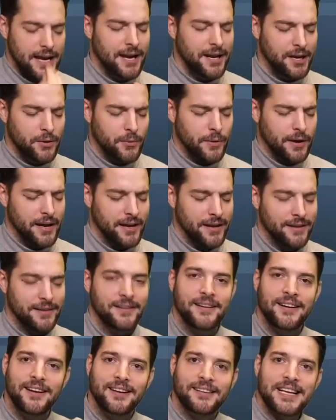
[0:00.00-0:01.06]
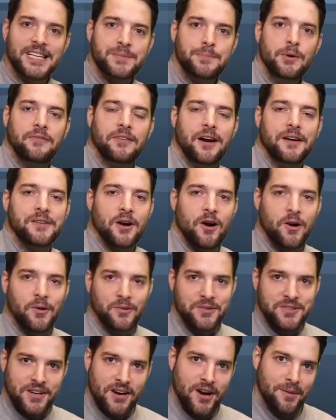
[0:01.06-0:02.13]
Anyway, let's move on to
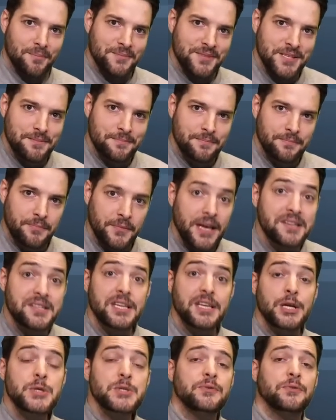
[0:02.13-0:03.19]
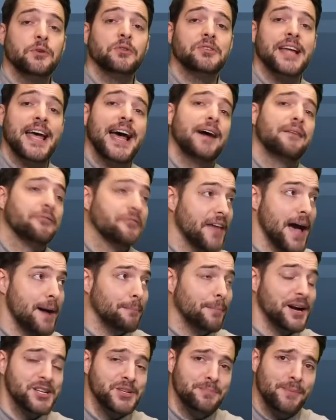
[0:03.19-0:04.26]
Arnold's arms. Is it useful to have
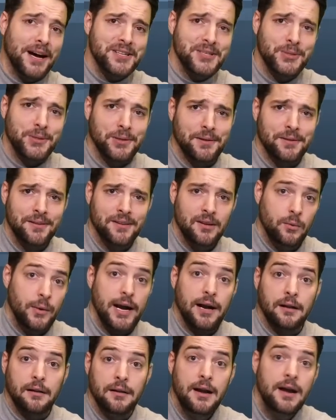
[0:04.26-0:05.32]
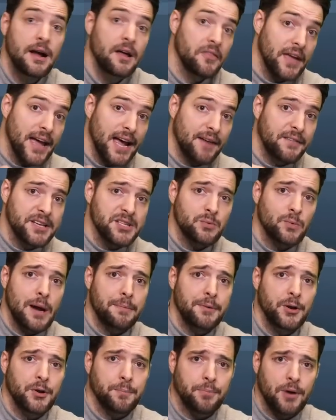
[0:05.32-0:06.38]
that much muscle? Well, the heaviest
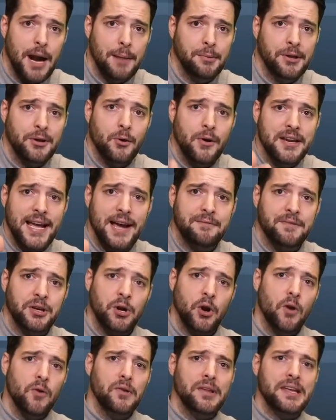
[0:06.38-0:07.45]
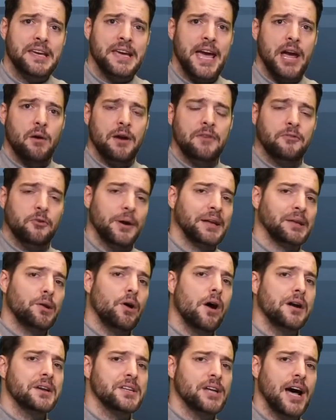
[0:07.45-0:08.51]
weapon you're probably going to have to currently carry for a
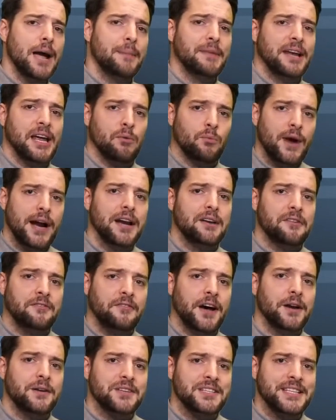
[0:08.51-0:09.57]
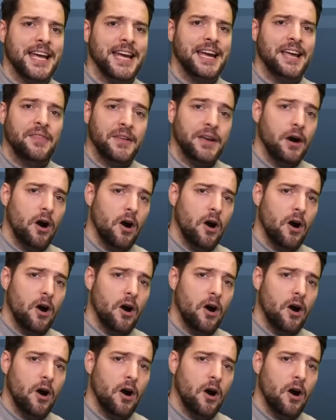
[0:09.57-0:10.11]
long time in a ready-to-fire state in